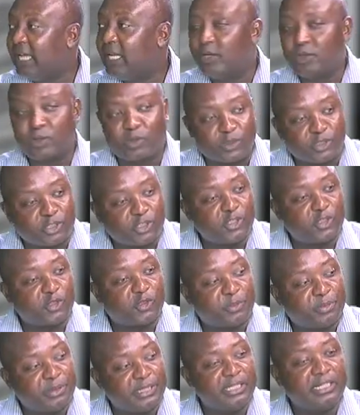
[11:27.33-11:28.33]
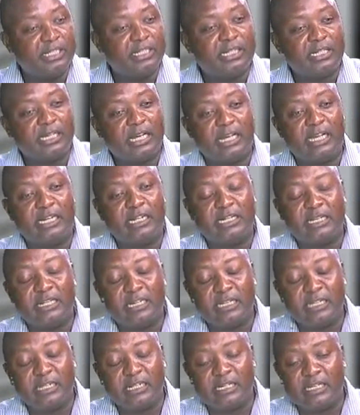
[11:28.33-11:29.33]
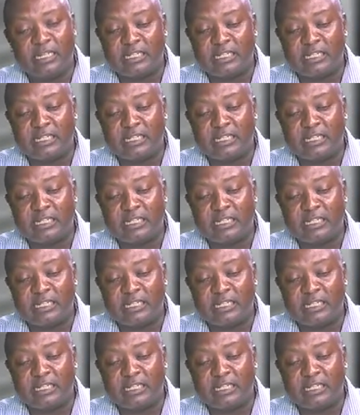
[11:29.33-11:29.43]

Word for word: you continue to be a,